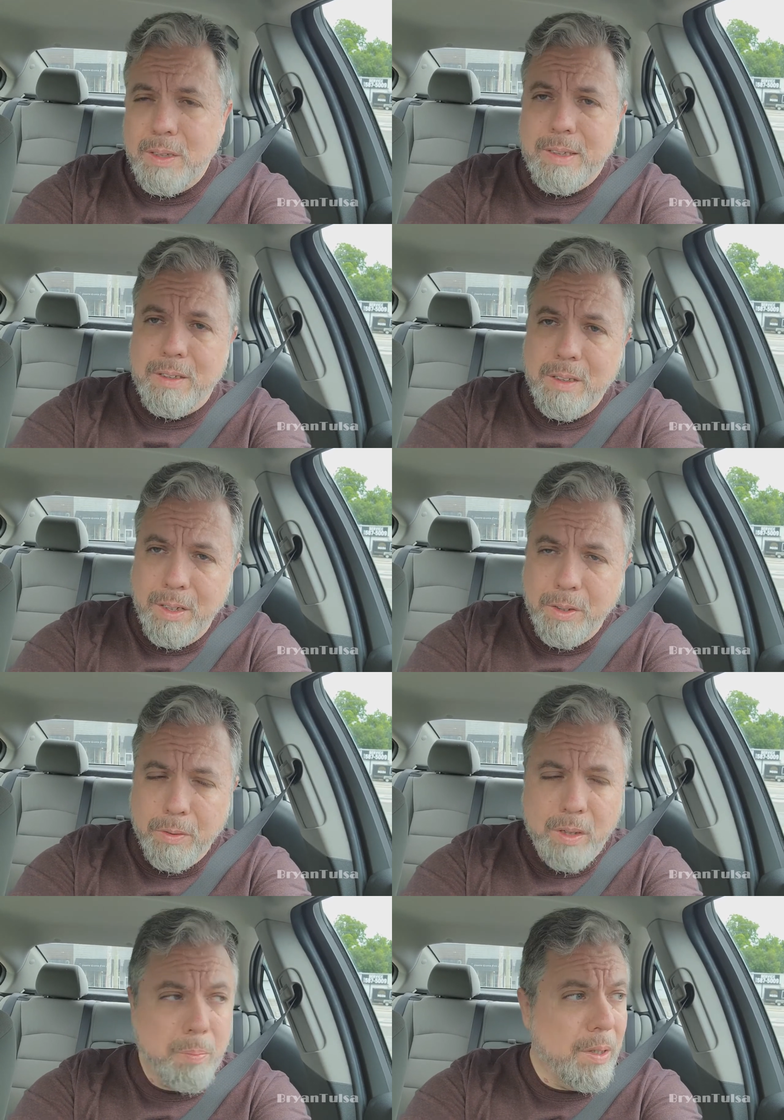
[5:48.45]
it's near
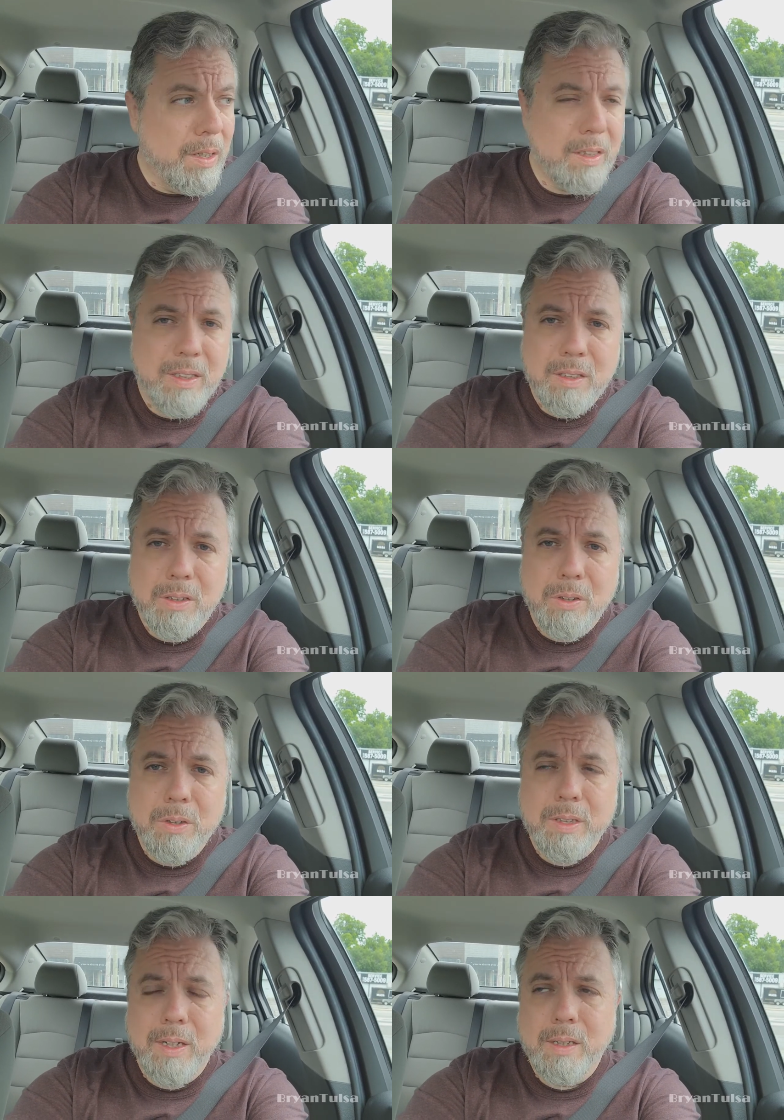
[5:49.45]
it, but it is a
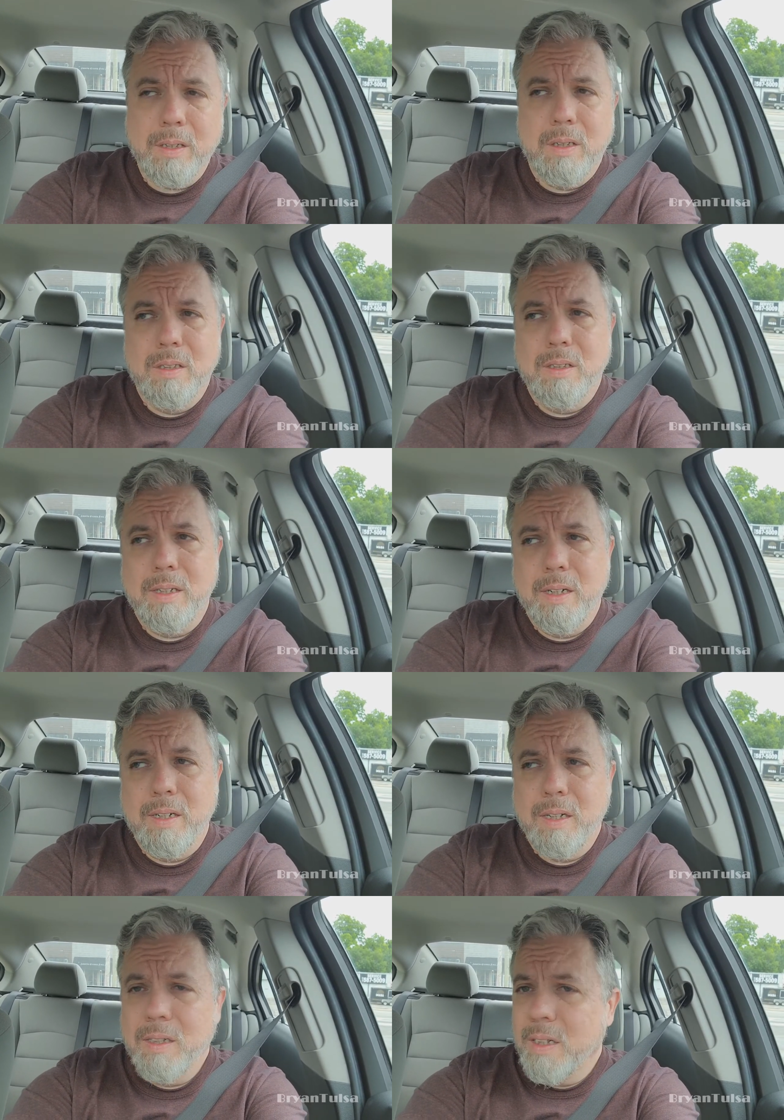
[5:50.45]
Tulsa icon,
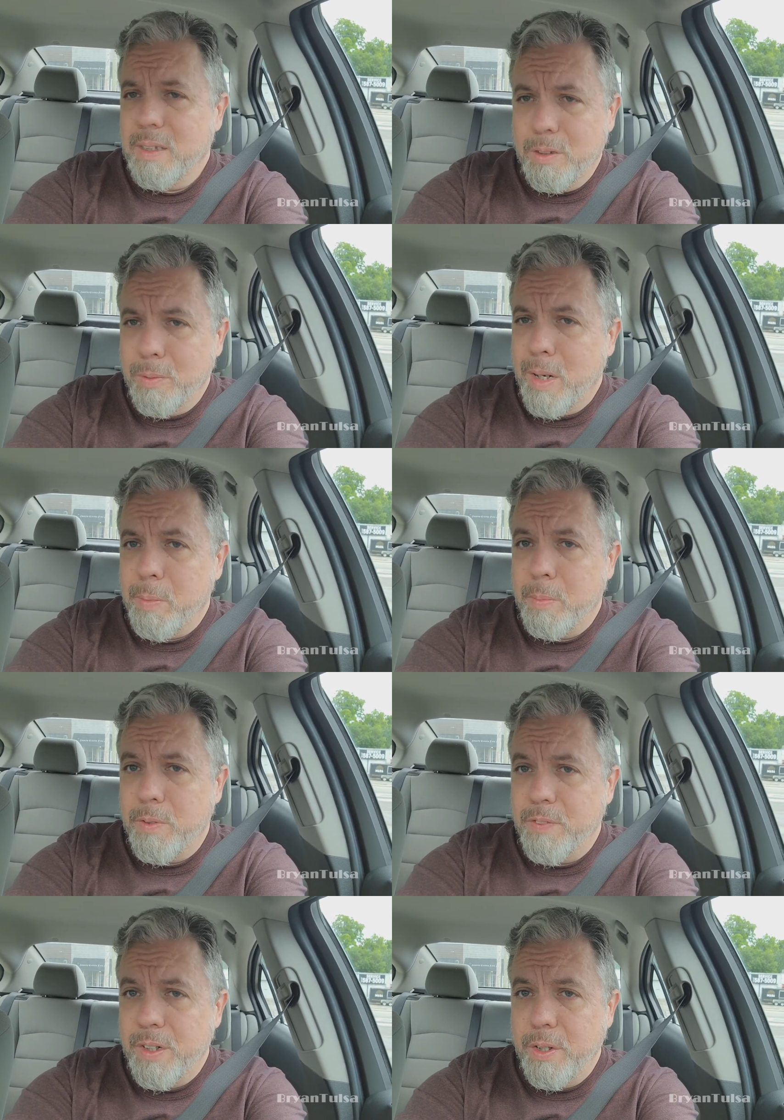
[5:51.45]
and I'd like to wrap up the
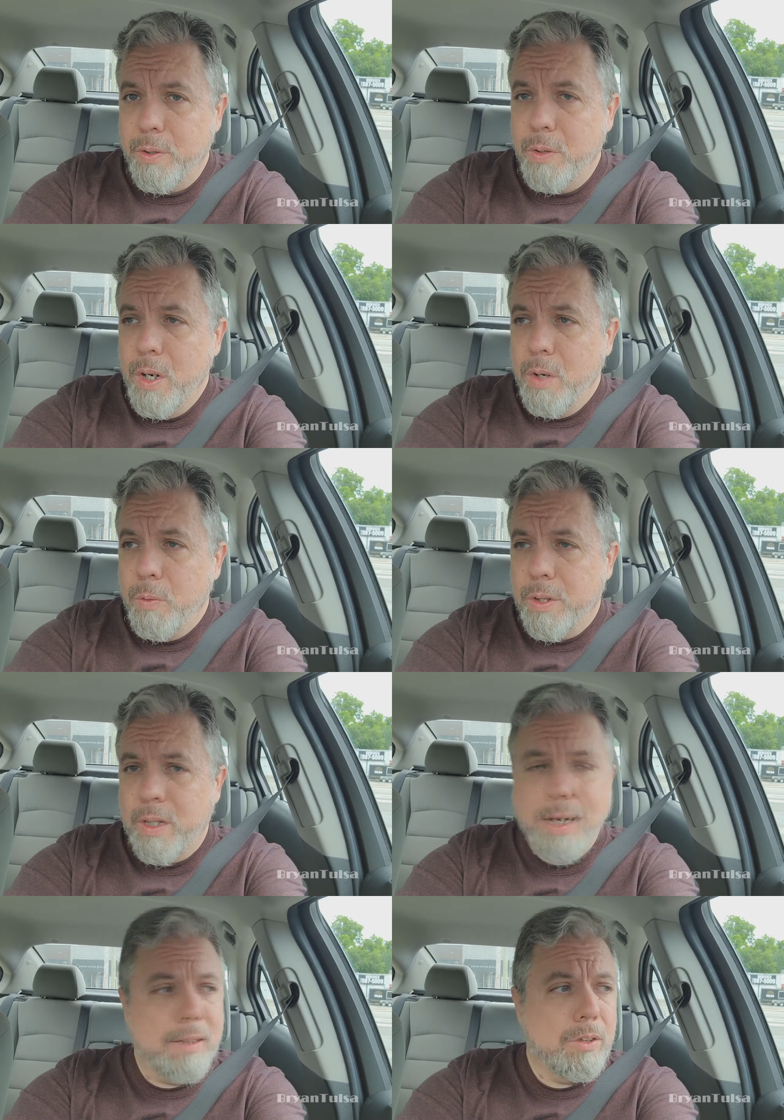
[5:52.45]
video with that.